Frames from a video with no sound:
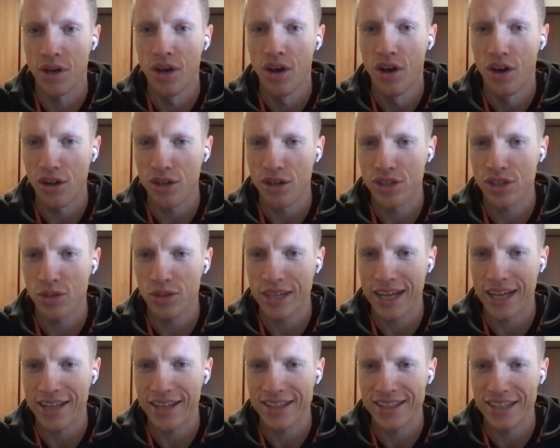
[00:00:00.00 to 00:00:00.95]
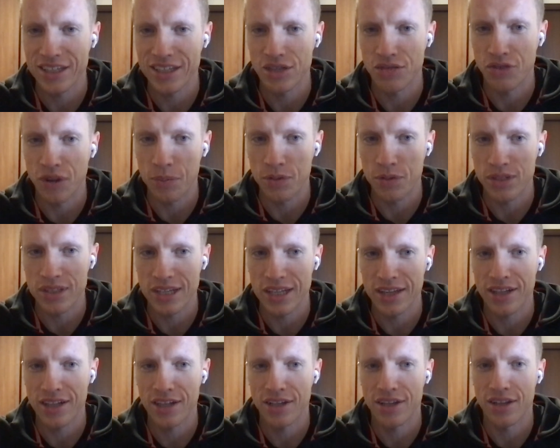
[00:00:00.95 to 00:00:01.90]
Also, Tadas has
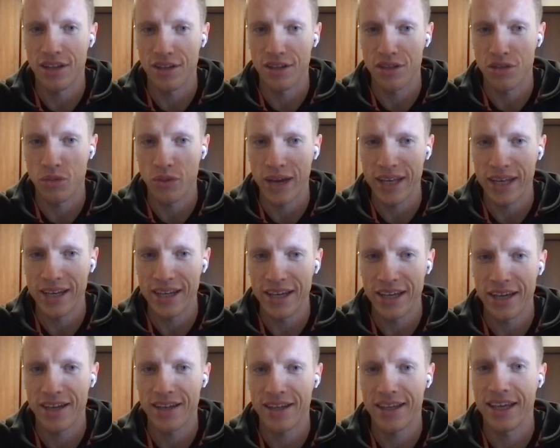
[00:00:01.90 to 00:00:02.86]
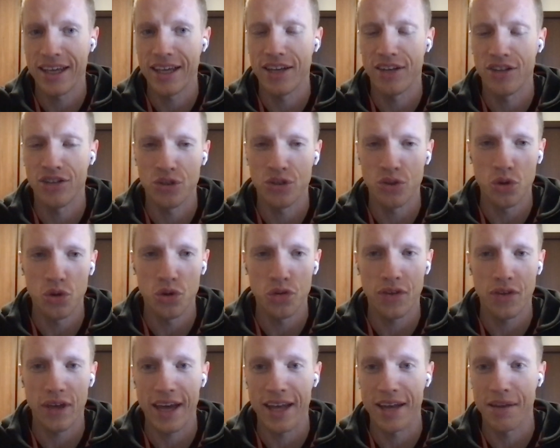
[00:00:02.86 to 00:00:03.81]
represented Lithuania in youth
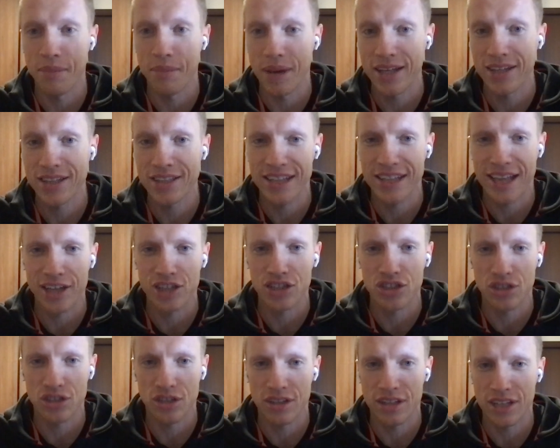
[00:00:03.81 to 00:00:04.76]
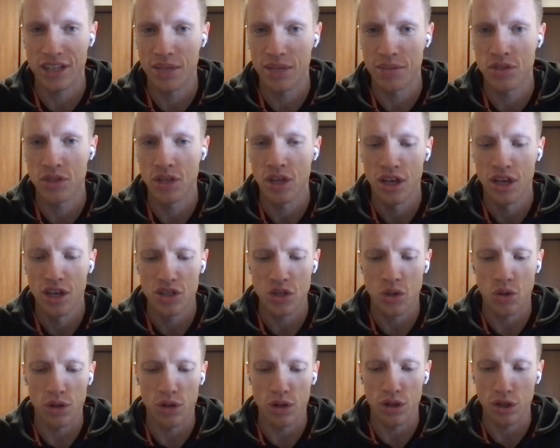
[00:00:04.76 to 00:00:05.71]
and men's national teams.
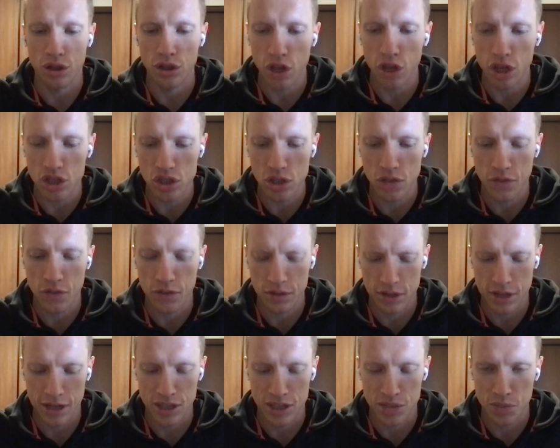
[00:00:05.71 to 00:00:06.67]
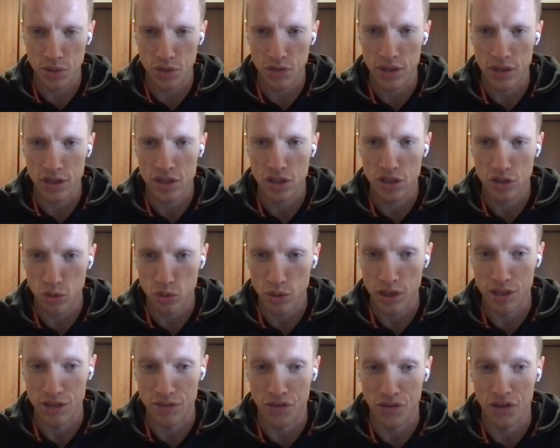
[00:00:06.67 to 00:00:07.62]
So lots of experience to learn
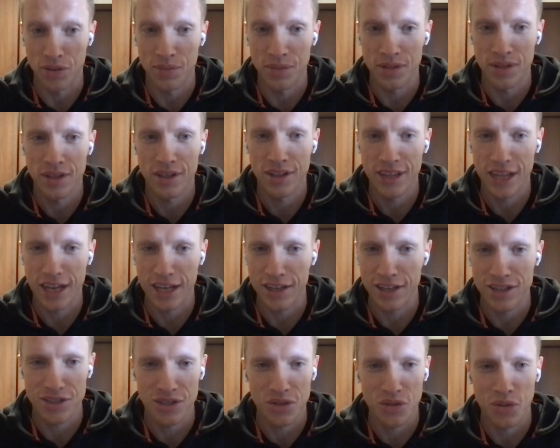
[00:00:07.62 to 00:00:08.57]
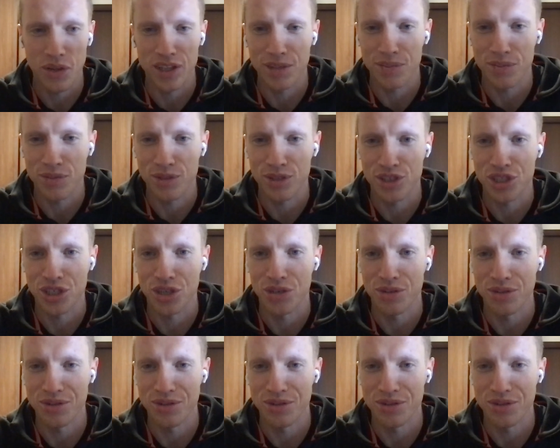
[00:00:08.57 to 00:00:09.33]
from. Tadas, welcome to the show.